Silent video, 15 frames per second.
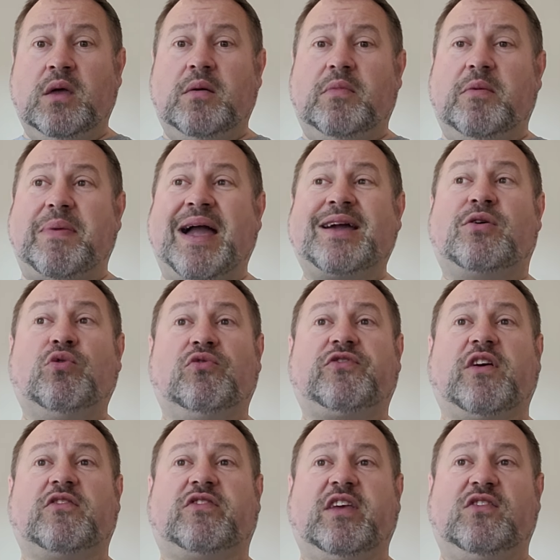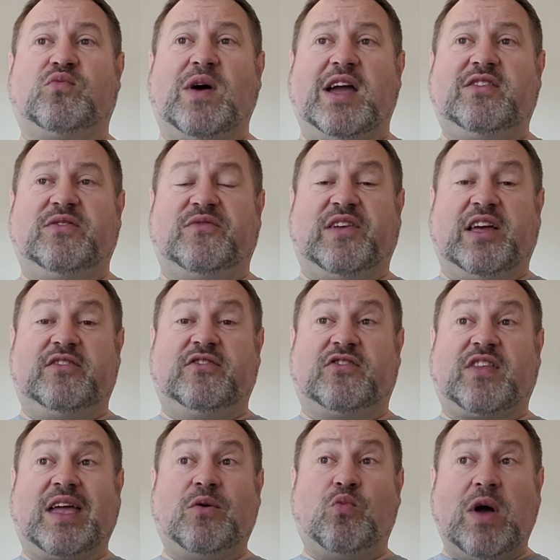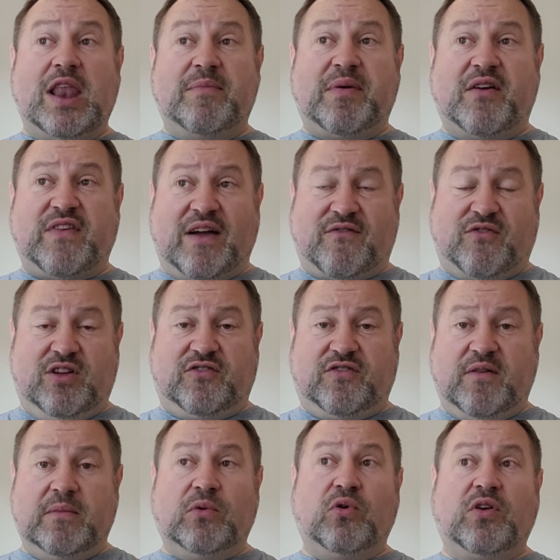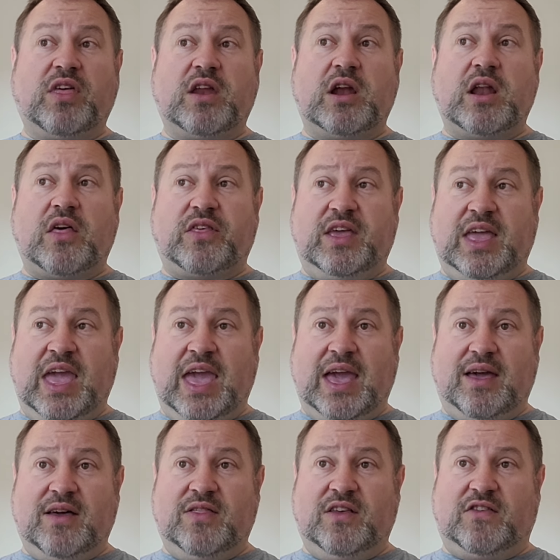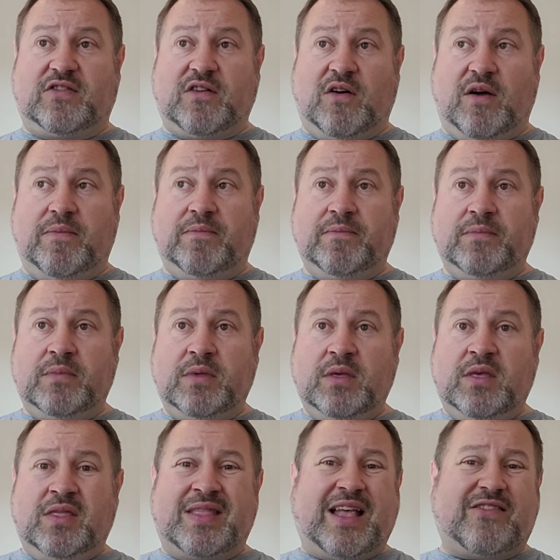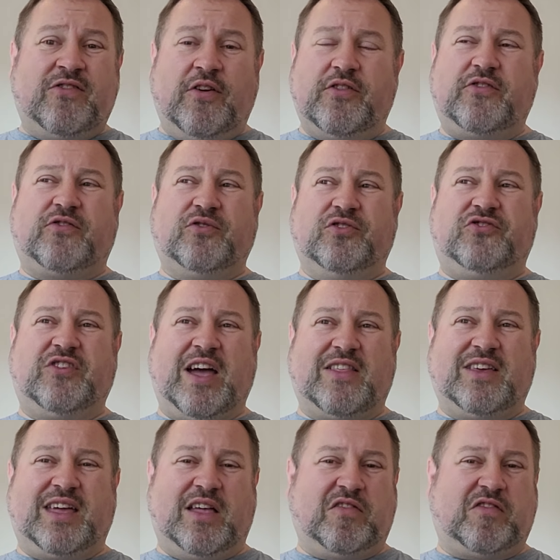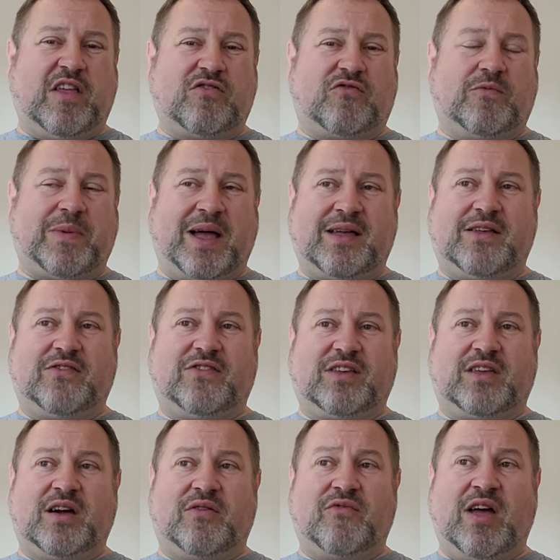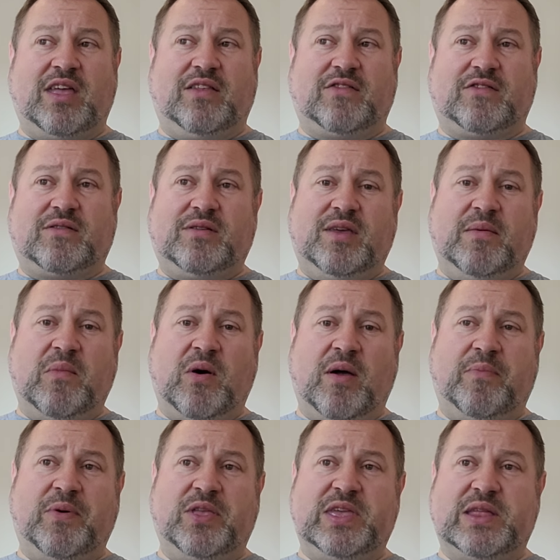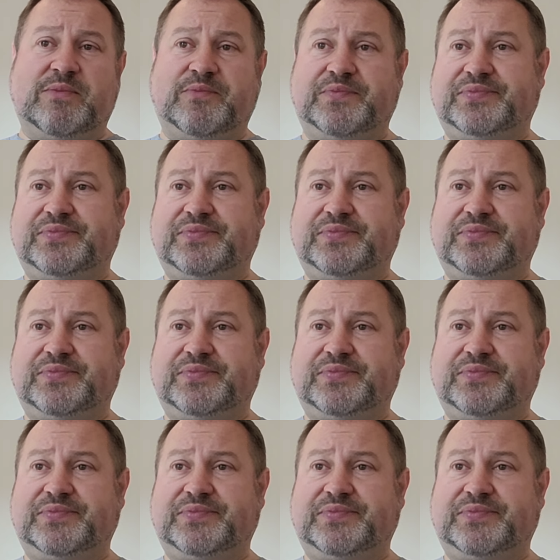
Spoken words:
The bank also sees wage inflation staying well above average for more than another year at this time. That's not the sort of chat that gets central bankers to cut rates, in my opinion.